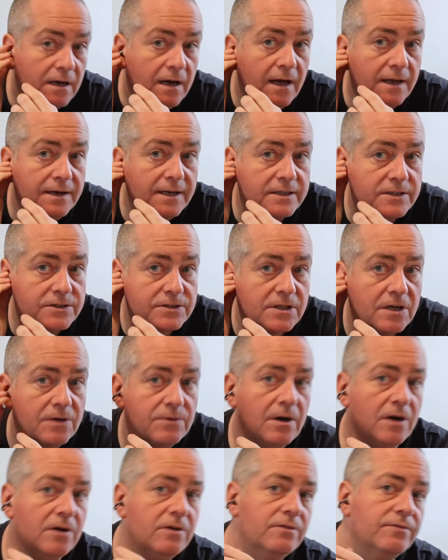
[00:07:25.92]
And they just
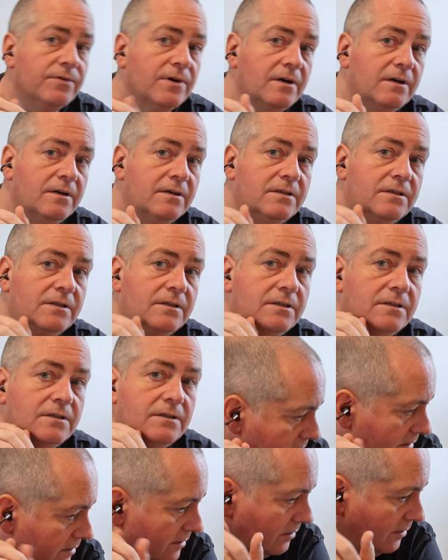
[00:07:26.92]
go over,
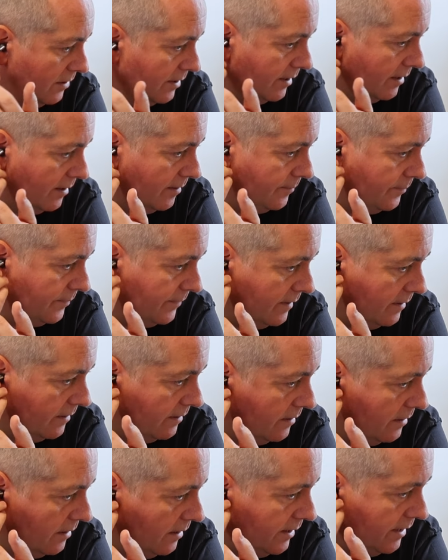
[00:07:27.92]
like that.
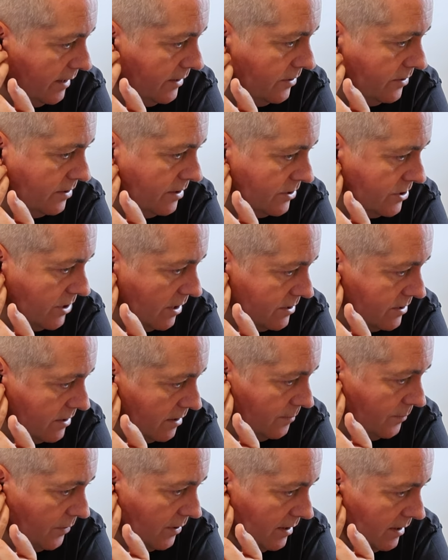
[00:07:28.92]
And then you can adjust
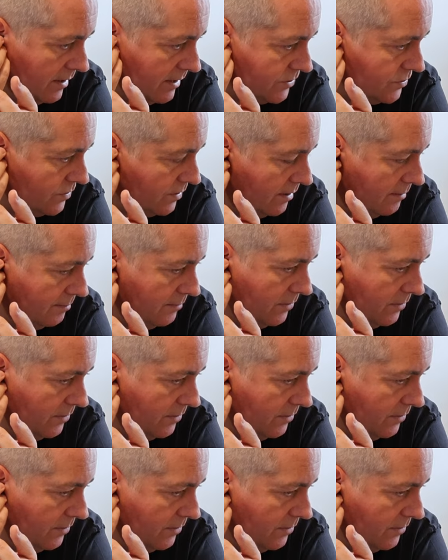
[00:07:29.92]
it by literally